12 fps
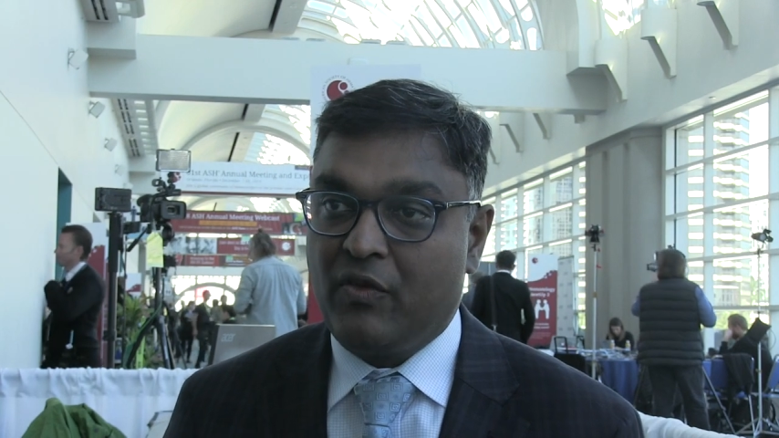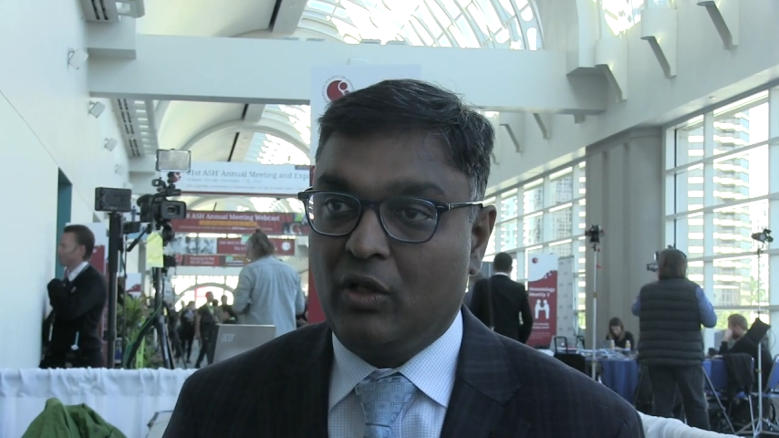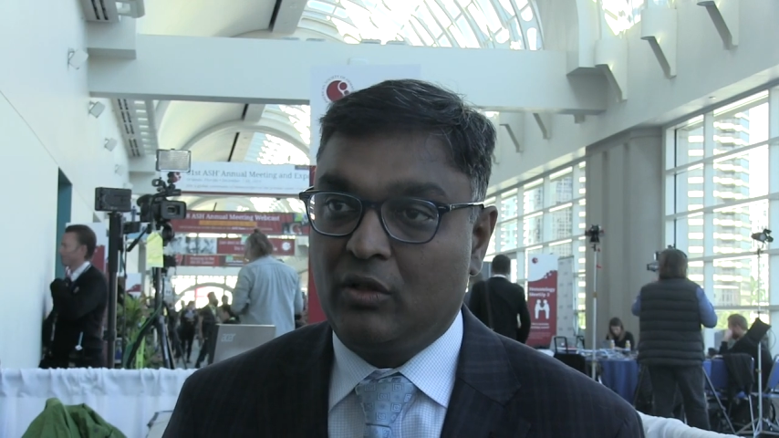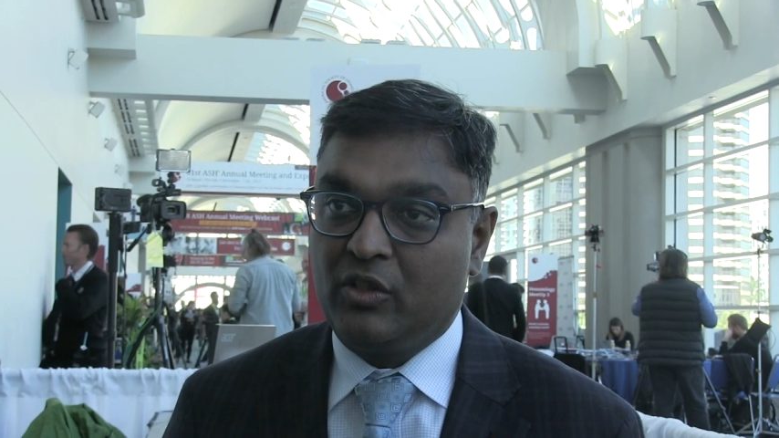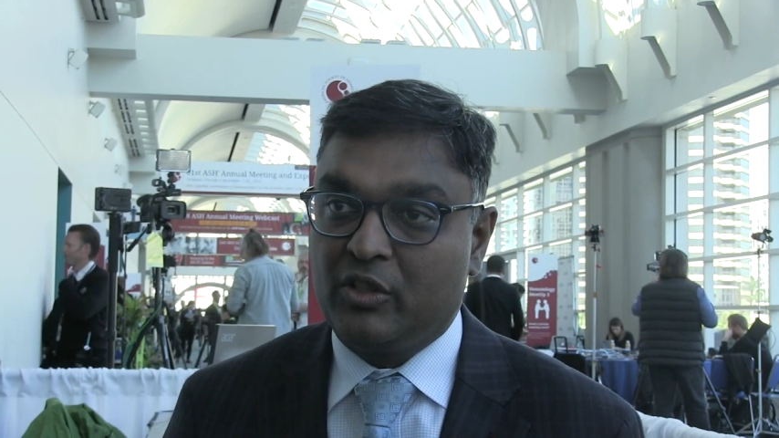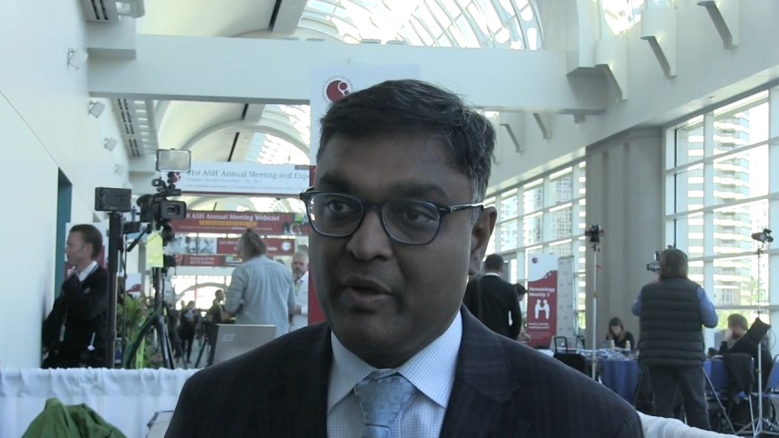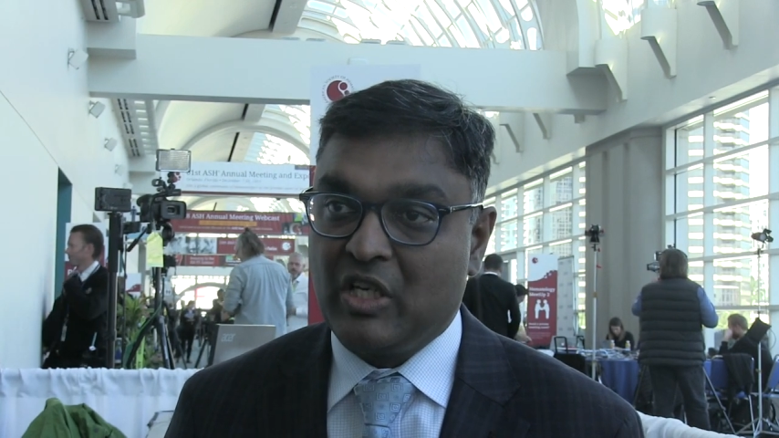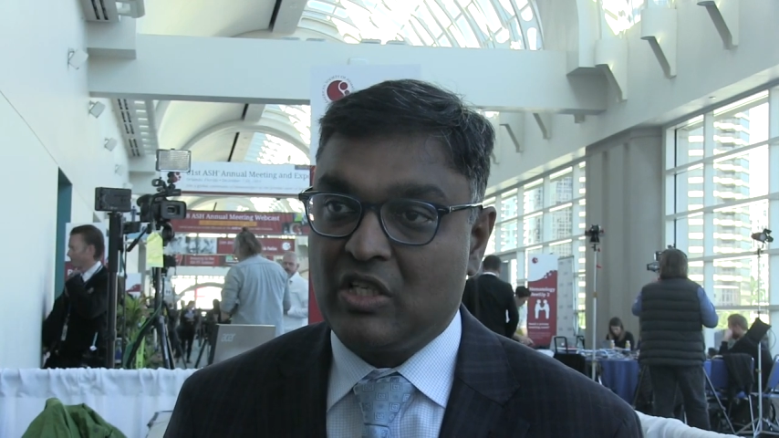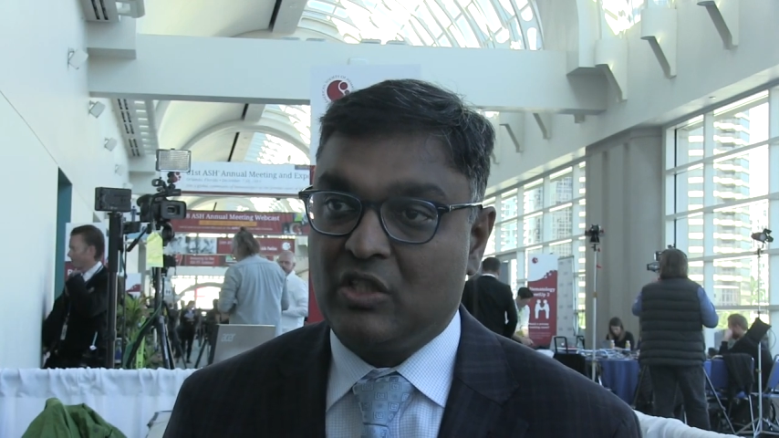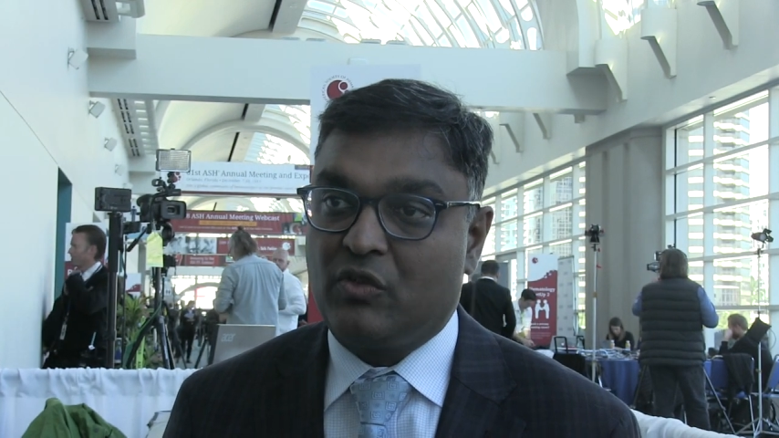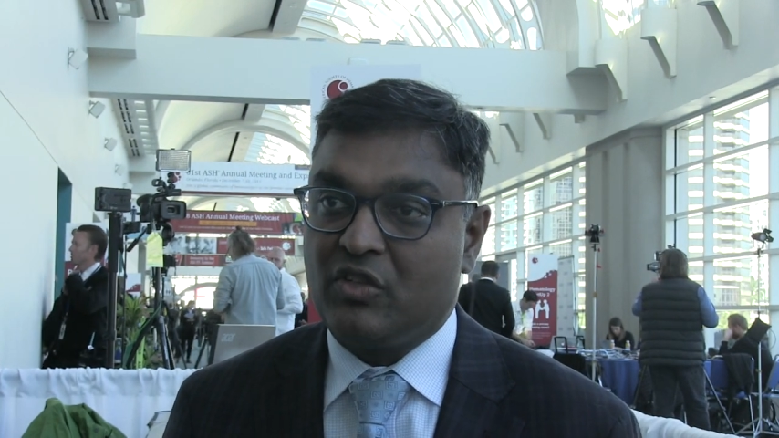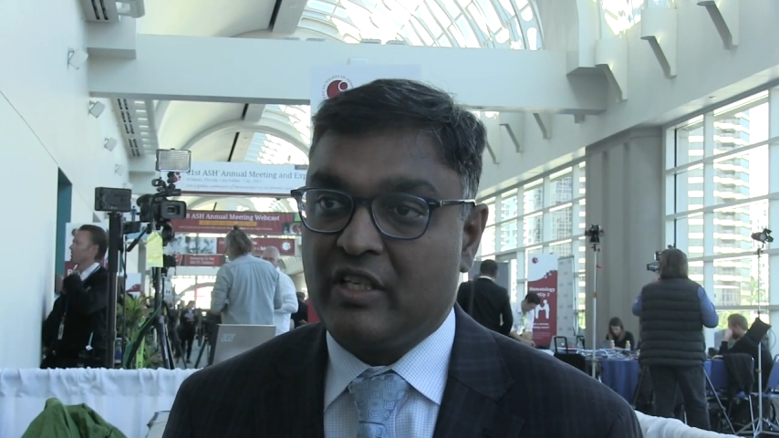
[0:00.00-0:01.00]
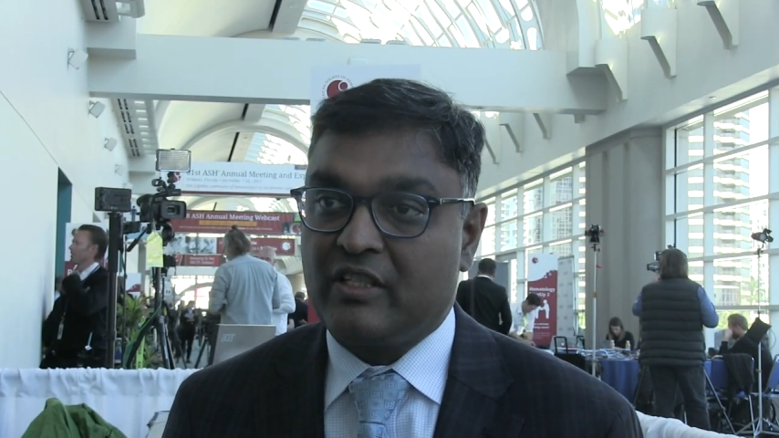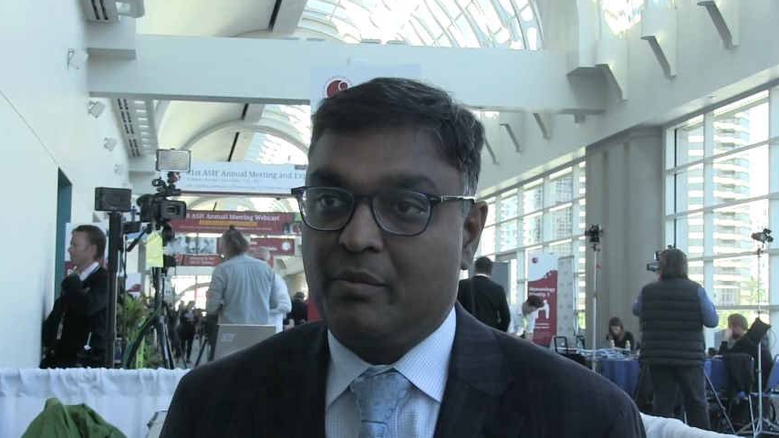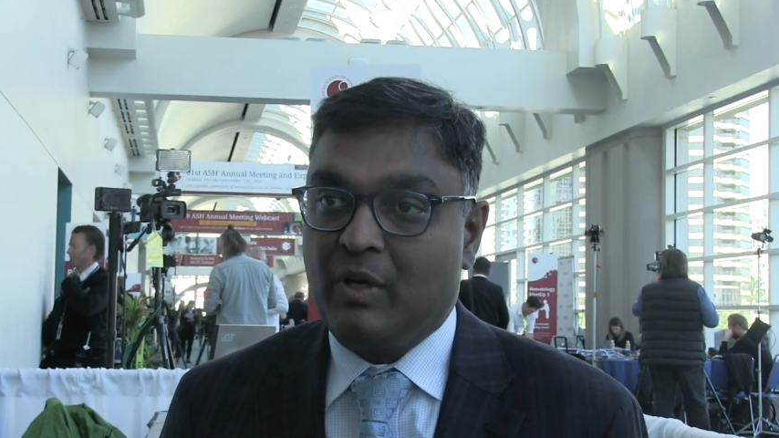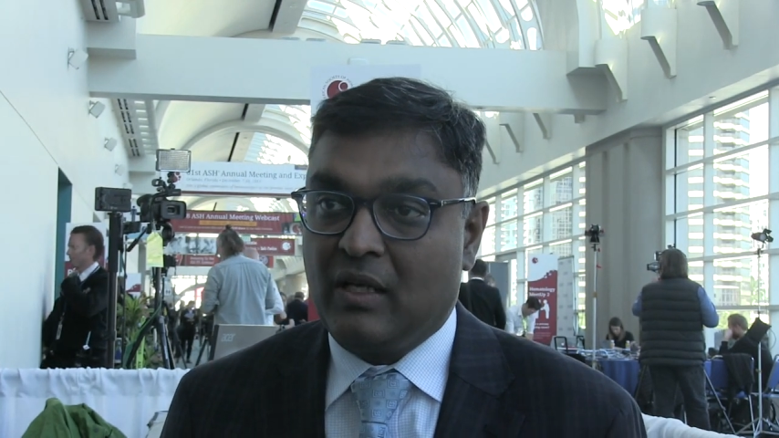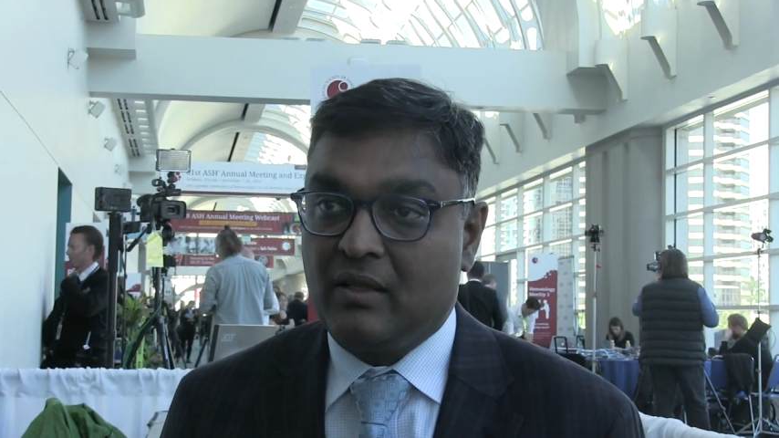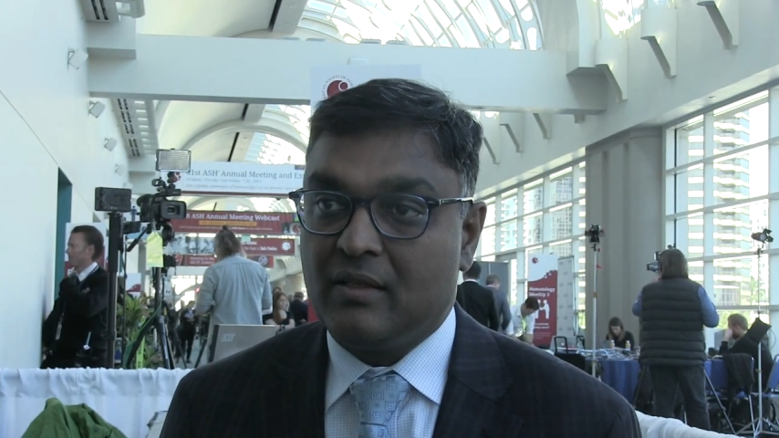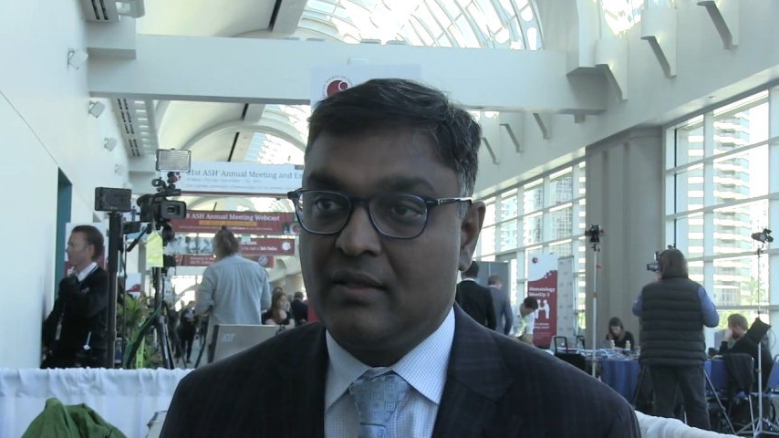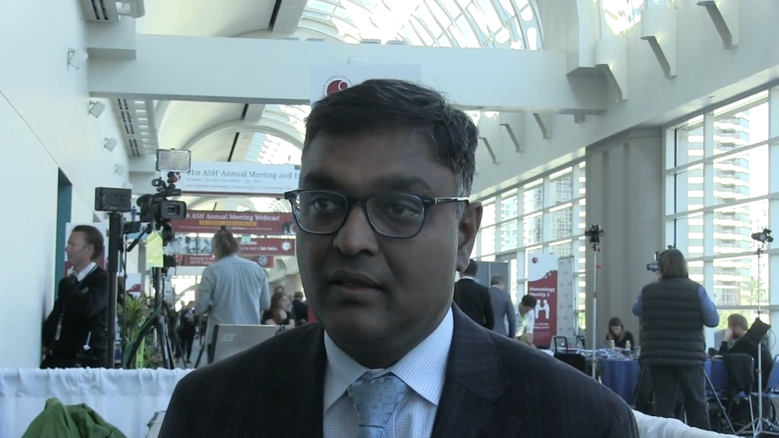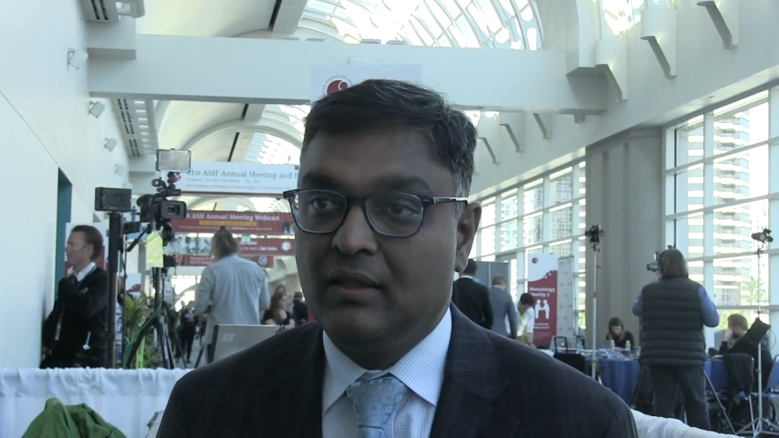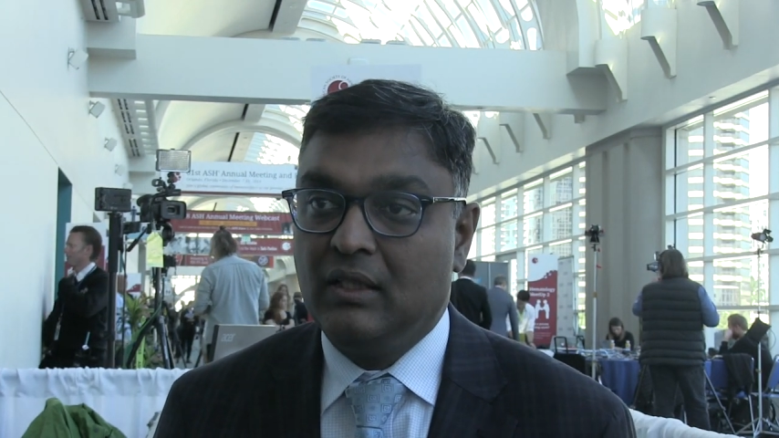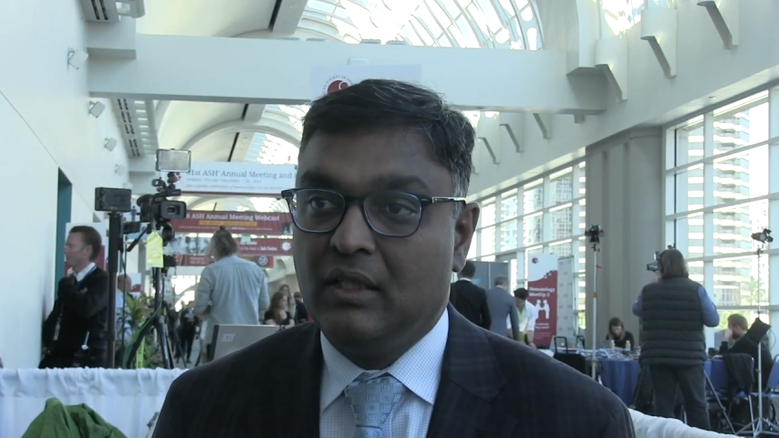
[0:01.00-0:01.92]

followed those patients for 6 months